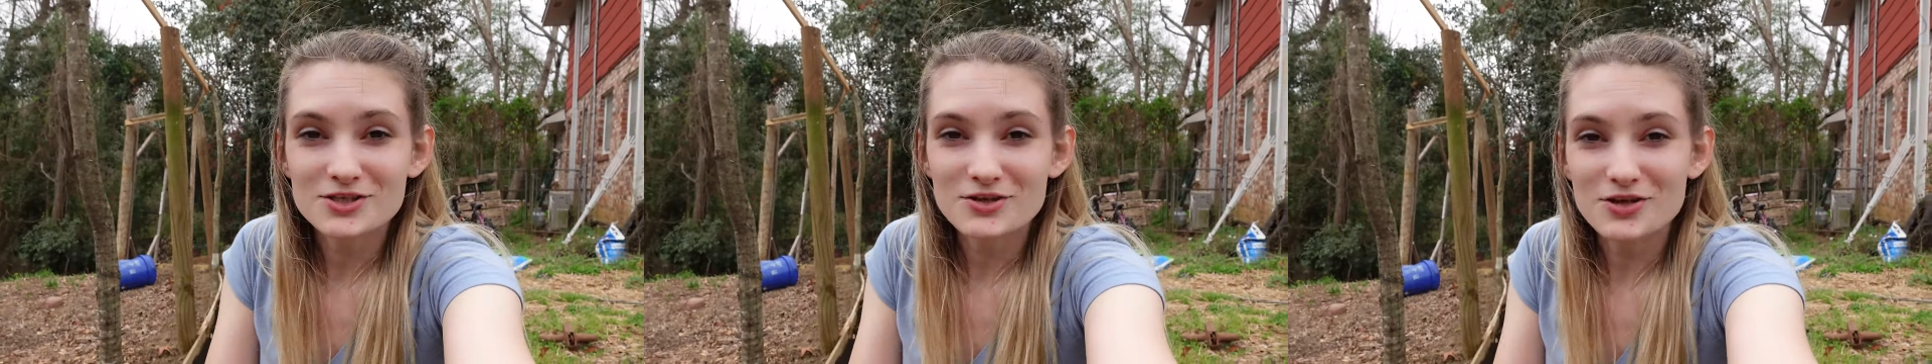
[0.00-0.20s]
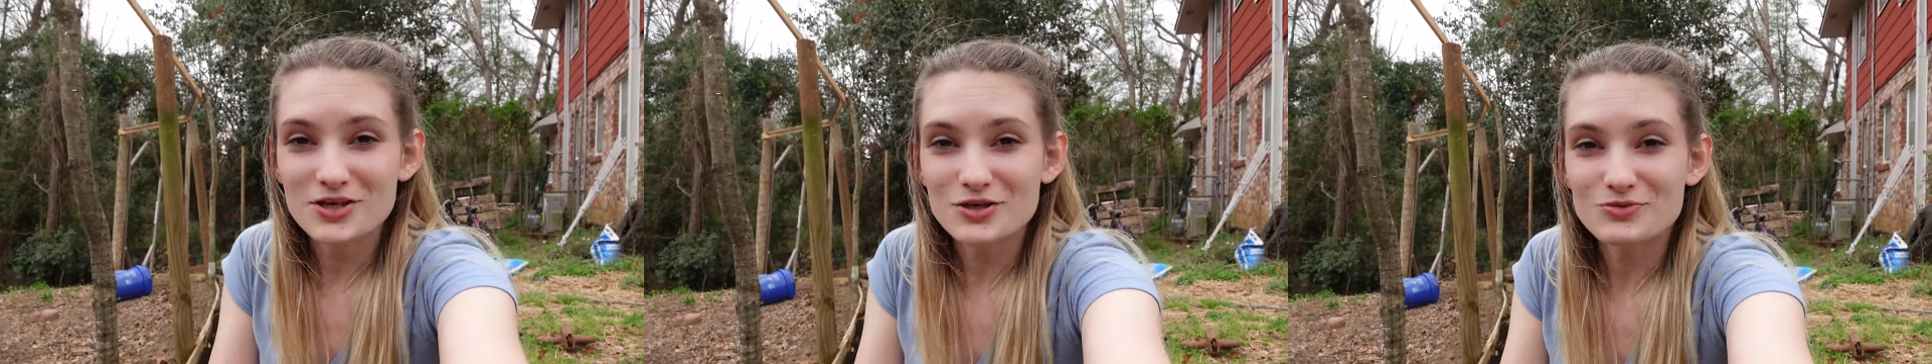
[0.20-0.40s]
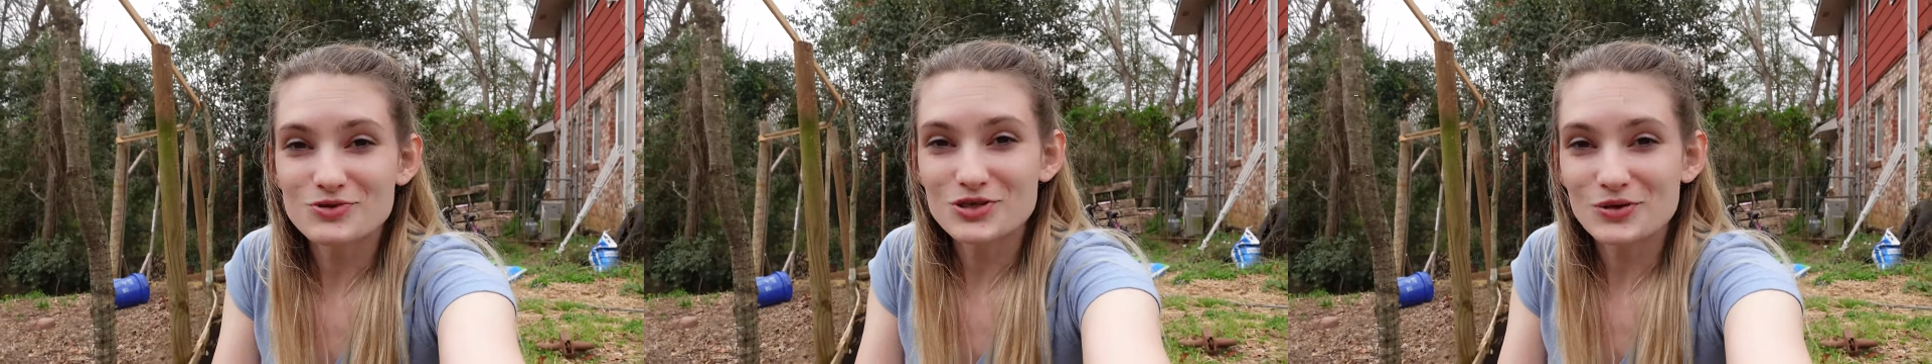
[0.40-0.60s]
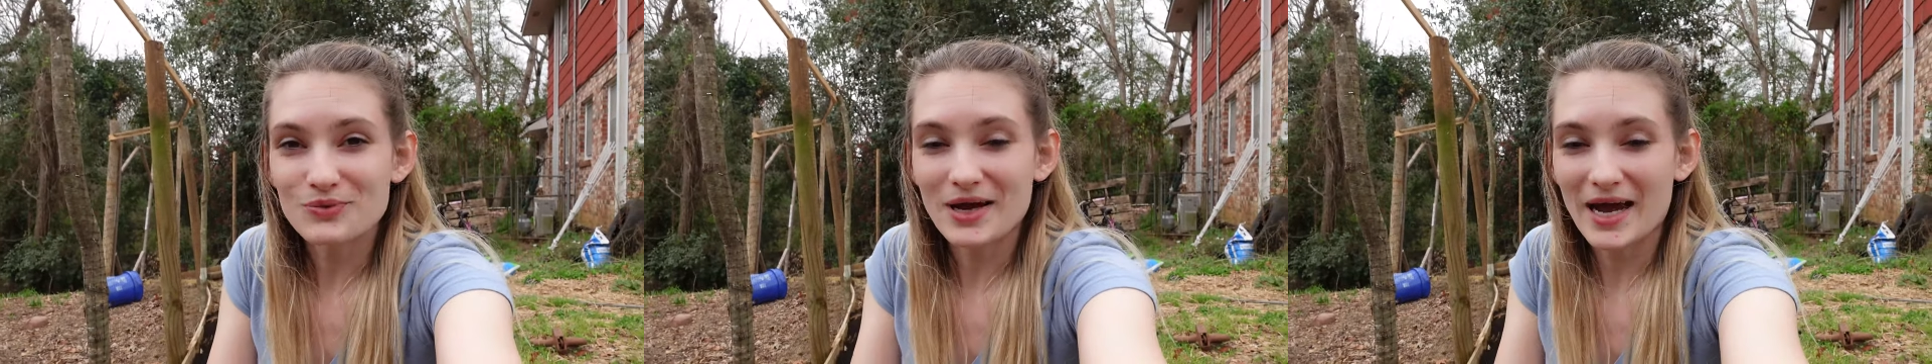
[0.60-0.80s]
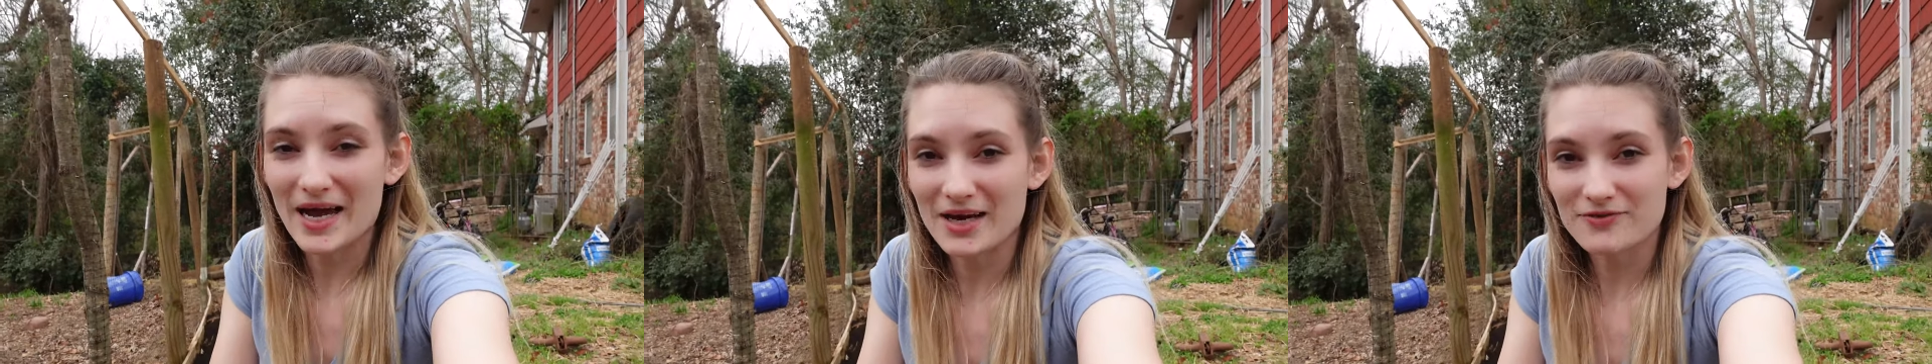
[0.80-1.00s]
so that you don't
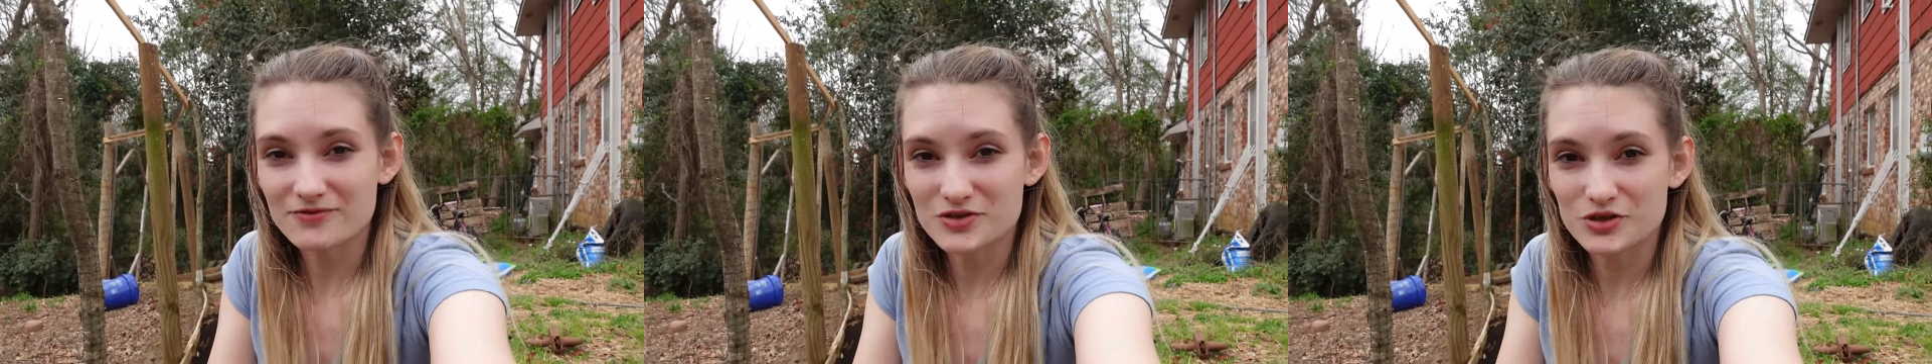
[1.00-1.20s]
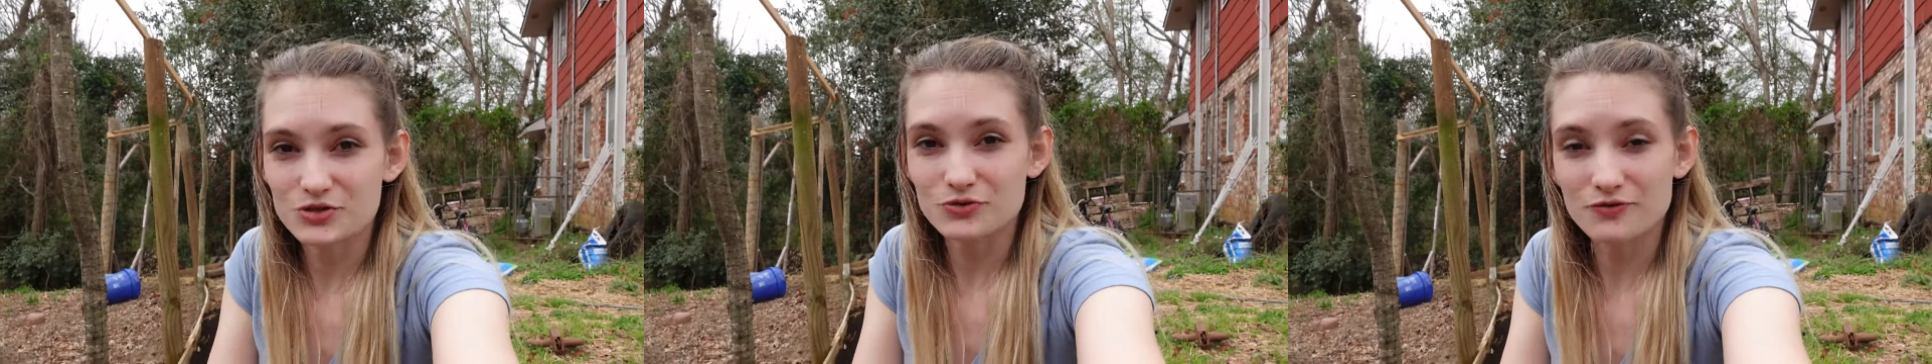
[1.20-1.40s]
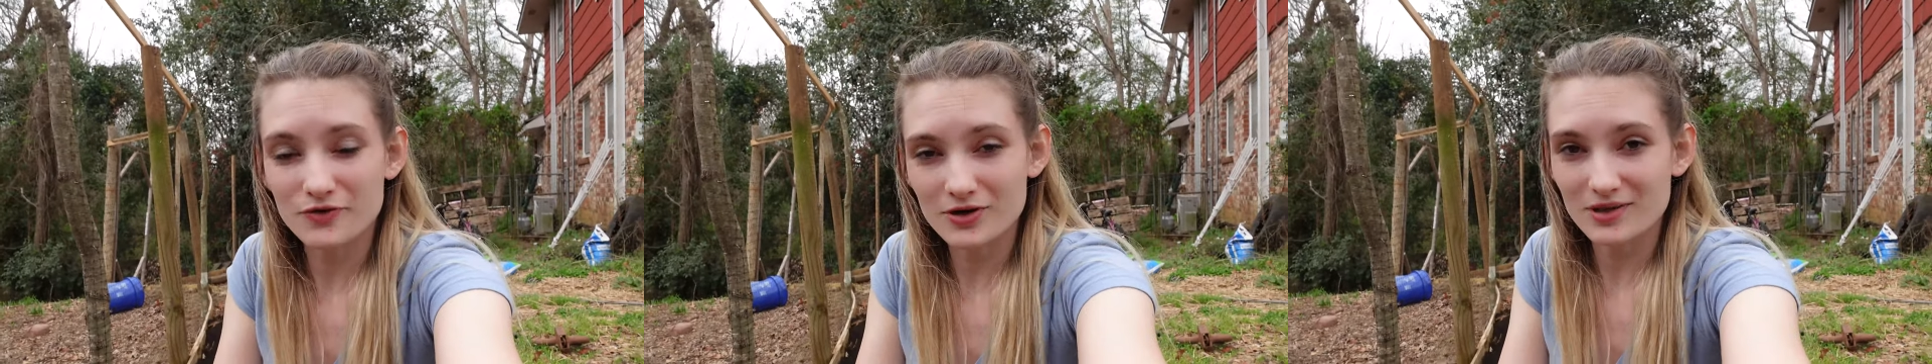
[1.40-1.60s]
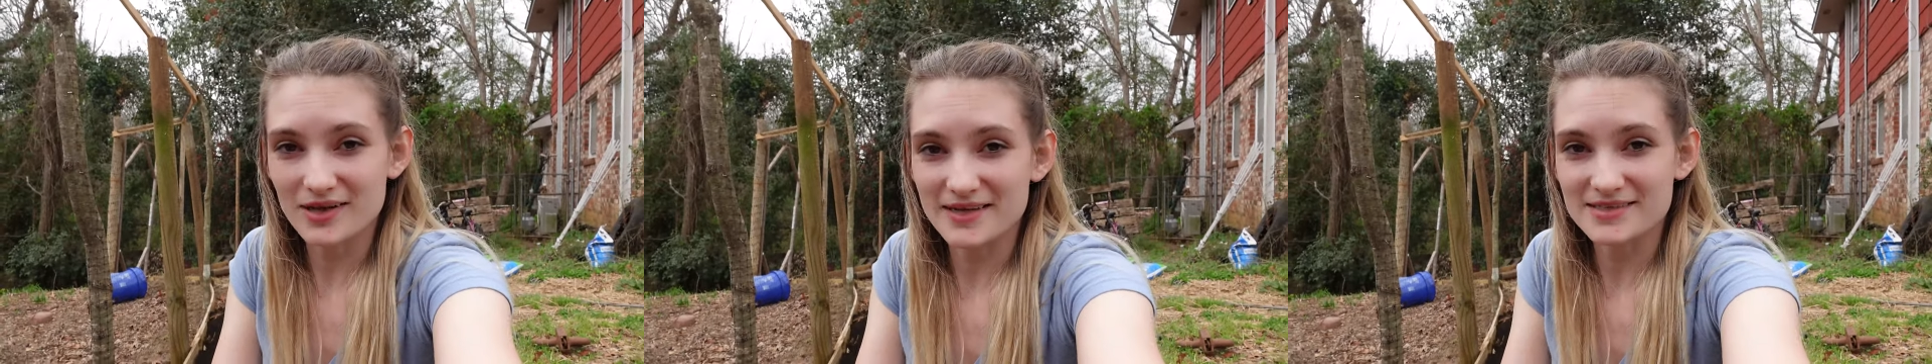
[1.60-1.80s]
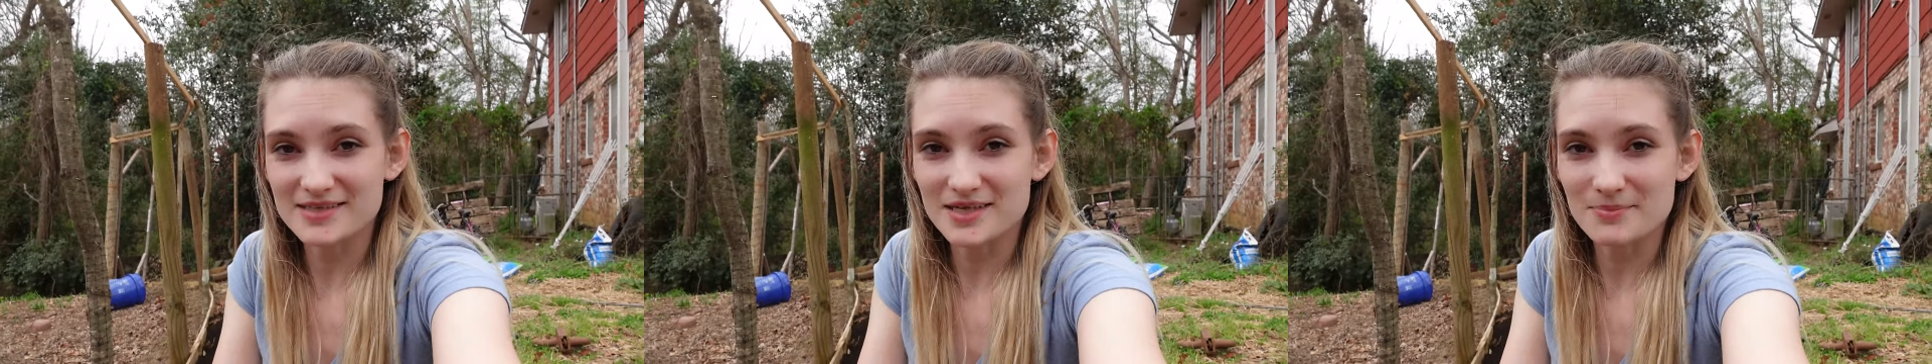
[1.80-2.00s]
have to
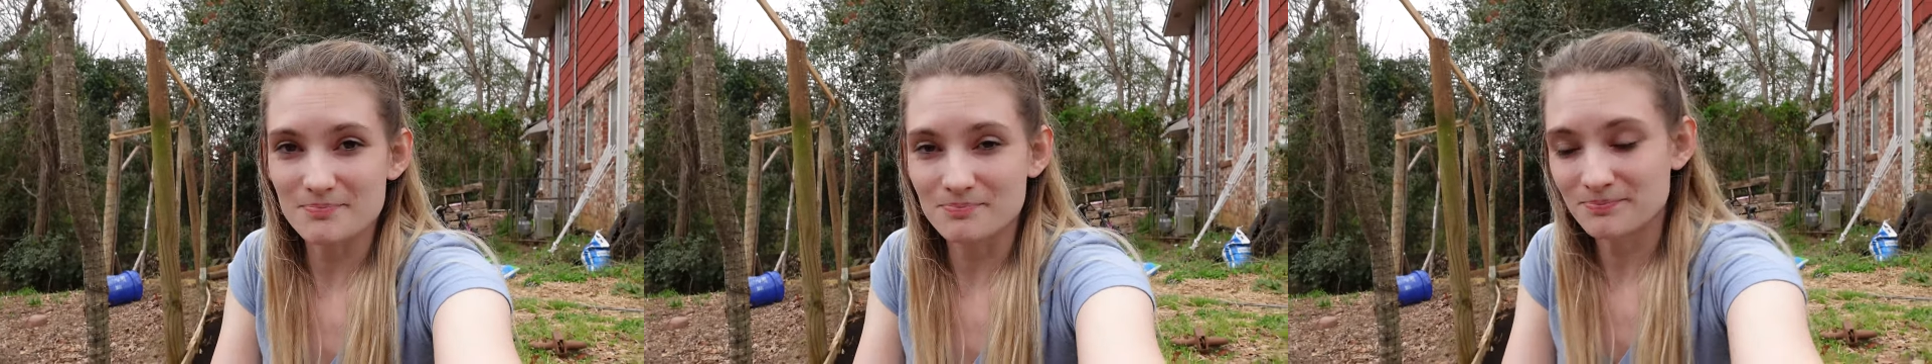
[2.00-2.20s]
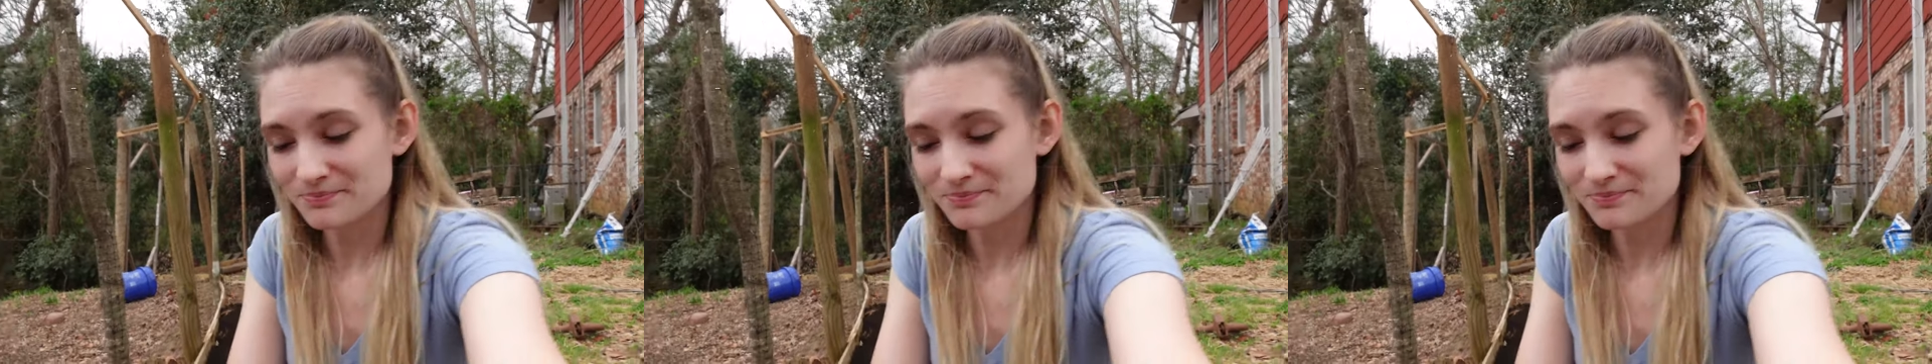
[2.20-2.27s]
fertilize them.